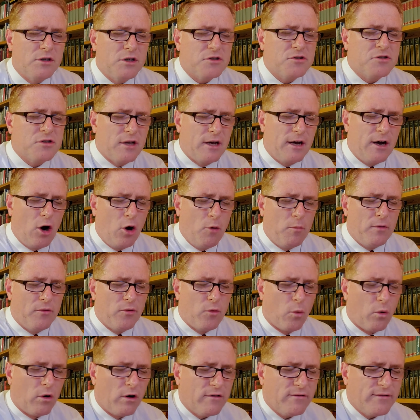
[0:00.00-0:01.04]
just to open
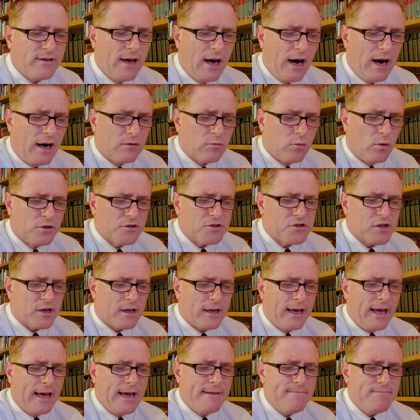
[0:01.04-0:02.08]
the Word of God once
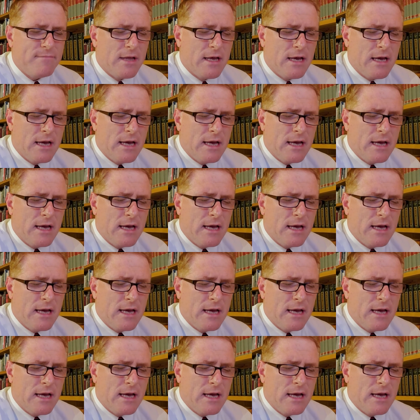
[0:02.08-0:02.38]
again.